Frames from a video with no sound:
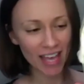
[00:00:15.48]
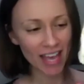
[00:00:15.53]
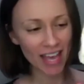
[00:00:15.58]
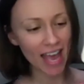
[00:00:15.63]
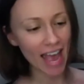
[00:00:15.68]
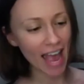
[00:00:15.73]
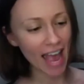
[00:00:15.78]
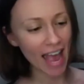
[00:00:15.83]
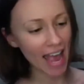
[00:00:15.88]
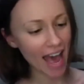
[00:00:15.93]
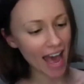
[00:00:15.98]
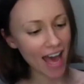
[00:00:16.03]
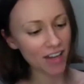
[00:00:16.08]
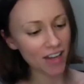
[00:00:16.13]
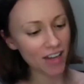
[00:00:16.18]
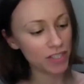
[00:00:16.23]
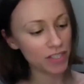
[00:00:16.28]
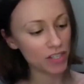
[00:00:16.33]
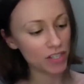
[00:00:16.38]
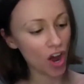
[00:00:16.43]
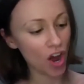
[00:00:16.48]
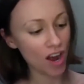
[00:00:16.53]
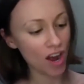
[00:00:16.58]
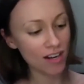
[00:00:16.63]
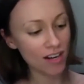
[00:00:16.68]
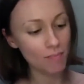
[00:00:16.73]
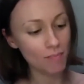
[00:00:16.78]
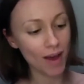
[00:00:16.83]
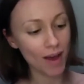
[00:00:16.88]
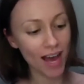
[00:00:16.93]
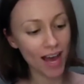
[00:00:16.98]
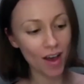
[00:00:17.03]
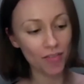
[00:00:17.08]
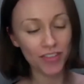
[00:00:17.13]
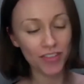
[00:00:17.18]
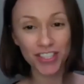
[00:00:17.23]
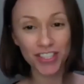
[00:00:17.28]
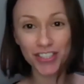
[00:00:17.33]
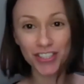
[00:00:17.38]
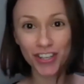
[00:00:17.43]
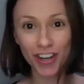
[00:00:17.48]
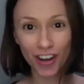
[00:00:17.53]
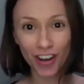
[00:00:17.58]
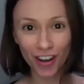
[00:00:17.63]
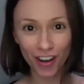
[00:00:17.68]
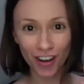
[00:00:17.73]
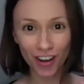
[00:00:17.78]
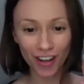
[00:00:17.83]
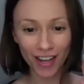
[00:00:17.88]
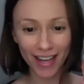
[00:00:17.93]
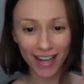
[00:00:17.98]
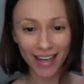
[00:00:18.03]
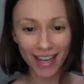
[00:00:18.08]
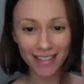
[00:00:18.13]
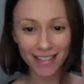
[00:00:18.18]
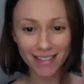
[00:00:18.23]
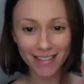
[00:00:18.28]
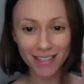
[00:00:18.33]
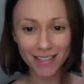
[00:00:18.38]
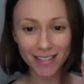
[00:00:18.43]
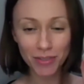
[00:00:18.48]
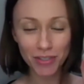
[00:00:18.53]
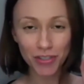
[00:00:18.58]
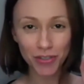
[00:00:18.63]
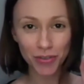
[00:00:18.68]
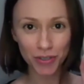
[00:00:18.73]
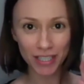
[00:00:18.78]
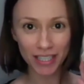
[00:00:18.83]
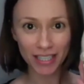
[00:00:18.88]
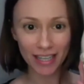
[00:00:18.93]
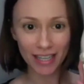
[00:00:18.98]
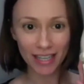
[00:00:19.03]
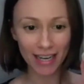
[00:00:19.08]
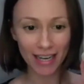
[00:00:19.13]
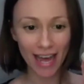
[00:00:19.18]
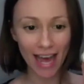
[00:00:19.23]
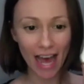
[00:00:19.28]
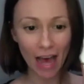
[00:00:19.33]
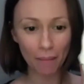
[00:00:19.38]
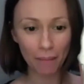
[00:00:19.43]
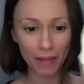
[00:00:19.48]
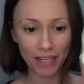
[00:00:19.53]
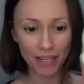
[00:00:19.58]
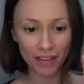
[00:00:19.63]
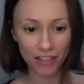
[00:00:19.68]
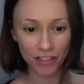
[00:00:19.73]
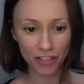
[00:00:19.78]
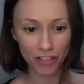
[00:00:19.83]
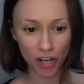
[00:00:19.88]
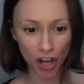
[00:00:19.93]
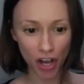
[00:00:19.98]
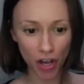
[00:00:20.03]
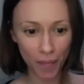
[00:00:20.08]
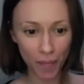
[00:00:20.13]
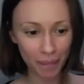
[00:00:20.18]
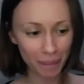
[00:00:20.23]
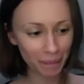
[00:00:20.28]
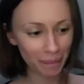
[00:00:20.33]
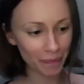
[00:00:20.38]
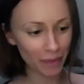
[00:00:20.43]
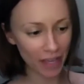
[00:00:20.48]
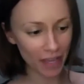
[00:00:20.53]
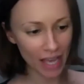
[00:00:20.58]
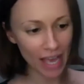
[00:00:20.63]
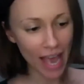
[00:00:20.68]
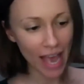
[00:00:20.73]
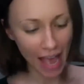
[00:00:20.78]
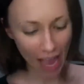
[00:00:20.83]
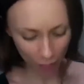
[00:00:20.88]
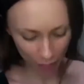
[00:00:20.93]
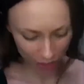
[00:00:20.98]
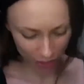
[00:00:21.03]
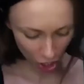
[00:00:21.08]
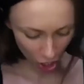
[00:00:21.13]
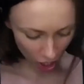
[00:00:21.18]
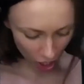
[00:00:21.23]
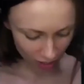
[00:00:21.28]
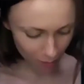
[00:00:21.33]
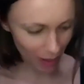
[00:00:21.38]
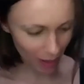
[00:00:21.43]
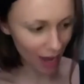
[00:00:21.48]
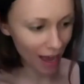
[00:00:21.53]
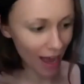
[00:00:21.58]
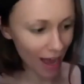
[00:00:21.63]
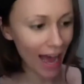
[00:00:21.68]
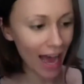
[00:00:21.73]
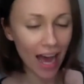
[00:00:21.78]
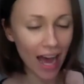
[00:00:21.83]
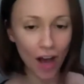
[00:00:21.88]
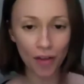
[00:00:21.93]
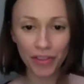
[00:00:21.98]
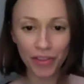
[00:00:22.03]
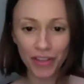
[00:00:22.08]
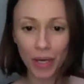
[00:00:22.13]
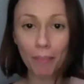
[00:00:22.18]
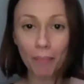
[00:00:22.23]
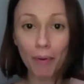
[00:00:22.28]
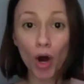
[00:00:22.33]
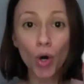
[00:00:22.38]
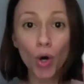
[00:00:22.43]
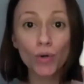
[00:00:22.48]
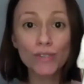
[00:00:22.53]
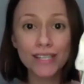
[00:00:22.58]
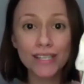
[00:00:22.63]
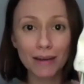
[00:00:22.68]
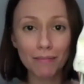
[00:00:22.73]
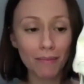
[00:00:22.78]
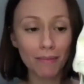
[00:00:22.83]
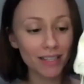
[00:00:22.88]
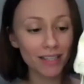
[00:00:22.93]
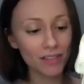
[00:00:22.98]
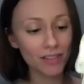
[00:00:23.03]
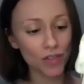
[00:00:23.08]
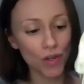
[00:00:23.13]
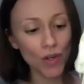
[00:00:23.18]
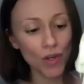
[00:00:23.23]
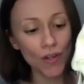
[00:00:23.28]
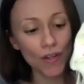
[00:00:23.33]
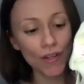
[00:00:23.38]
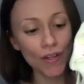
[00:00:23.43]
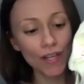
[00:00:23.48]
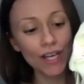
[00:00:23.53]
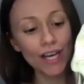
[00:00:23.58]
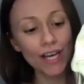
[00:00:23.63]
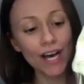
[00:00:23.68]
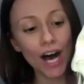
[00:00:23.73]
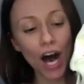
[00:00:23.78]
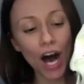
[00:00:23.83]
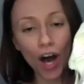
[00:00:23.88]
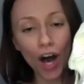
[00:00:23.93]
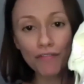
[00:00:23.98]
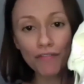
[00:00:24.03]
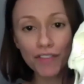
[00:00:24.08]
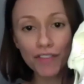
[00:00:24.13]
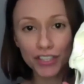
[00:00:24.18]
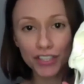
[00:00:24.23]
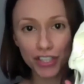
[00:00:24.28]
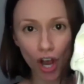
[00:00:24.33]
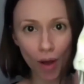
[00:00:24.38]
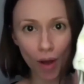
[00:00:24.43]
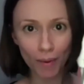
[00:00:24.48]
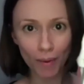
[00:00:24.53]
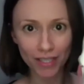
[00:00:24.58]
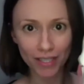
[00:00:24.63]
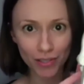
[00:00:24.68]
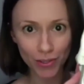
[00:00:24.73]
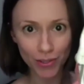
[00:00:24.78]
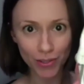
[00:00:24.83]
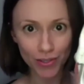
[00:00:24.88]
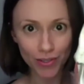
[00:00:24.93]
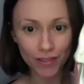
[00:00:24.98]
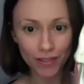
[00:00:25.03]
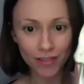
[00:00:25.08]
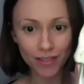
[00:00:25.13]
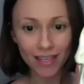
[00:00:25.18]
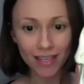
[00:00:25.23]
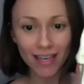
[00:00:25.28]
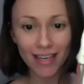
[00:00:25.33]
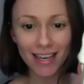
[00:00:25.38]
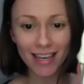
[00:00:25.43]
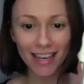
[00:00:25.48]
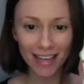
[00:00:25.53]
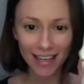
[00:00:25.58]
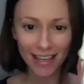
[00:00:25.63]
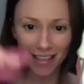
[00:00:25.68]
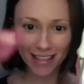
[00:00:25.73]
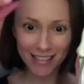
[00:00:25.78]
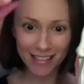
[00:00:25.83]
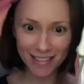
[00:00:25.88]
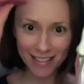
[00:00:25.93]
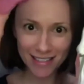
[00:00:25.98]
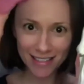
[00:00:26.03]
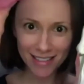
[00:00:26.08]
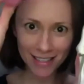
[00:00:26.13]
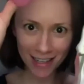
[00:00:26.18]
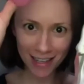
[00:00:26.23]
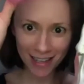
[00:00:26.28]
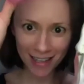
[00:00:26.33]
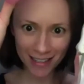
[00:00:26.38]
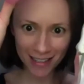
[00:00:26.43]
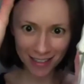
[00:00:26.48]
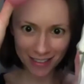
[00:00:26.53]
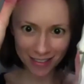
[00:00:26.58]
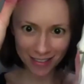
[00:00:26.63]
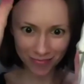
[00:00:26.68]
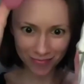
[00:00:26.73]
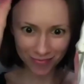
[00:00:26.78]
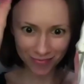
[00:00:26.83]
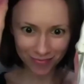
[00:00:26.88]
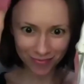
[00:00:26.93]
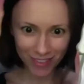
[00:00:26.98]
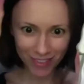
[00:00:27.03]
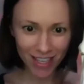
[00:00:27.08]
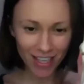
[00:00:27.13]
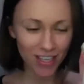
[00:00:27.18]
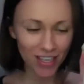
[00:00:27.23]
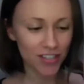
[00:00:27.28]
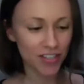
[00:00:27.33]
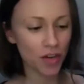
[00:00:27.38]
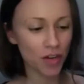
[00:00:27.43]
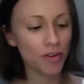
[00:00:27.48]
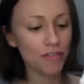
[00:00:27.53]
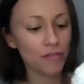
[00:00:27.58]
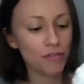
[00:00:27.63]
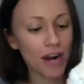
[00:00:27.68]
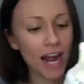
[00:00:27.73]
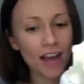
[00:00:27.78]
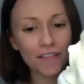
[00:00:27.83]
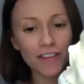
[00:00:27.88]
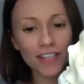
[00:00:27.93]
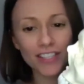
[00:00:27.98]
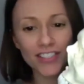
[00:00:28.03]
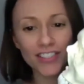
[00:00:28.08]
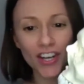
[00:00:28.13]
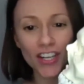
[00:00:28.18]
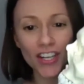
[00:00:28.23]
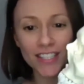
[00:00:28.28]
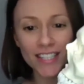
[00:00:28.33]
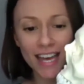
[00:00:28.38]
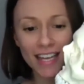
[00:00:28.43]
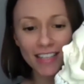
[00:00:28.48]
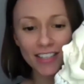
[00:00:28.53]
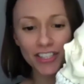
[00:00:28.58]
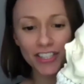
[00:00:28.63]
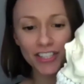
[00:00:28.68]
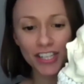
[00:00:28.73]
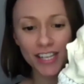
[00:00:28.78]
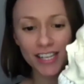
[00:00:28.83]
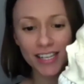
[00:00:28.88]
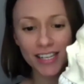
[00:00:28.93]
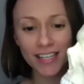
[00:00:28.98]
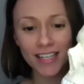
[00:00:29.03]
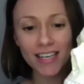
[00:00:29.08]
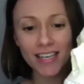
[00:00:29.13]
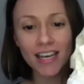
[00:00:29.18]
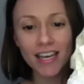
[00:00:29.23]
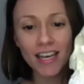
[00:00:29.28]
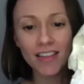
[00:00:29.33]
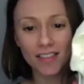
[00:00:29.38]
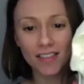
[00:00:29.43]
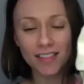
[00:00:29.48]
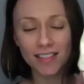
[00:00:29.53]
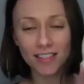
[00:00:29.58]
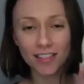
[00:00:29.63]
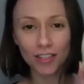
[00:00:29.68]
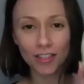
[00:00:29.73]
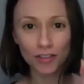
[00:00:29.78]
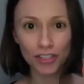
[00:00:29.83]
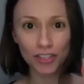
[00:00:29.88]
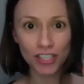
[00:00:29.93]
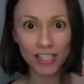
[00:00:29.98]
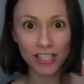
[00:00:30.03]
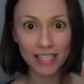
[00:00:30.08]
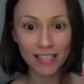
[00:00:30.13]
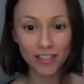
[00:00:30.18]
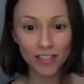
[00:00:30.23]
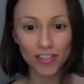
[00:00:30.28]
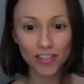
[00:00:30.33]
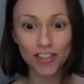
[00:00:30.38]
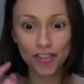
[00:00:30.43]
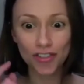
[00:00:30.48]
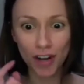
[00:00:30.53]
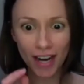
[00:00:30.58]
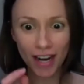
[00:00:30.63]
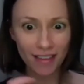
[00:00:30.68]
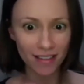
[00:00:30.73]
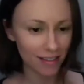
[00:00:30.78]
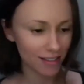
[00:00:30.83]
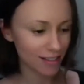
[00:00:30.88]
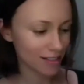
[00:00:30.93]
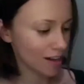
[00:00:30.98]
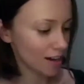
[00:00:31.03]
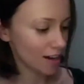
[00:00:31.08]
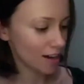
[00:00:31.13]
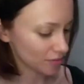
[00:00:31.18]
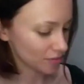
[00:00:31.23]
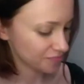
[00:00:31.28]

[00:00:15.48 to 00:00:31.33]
and we talked about the jaw and asymmetry that can happen in the jaw. And we talked about how the opposing muscle of the jaw muscles is the tongue. So if we're having jaw tension, the solution is to strengthen the tongue.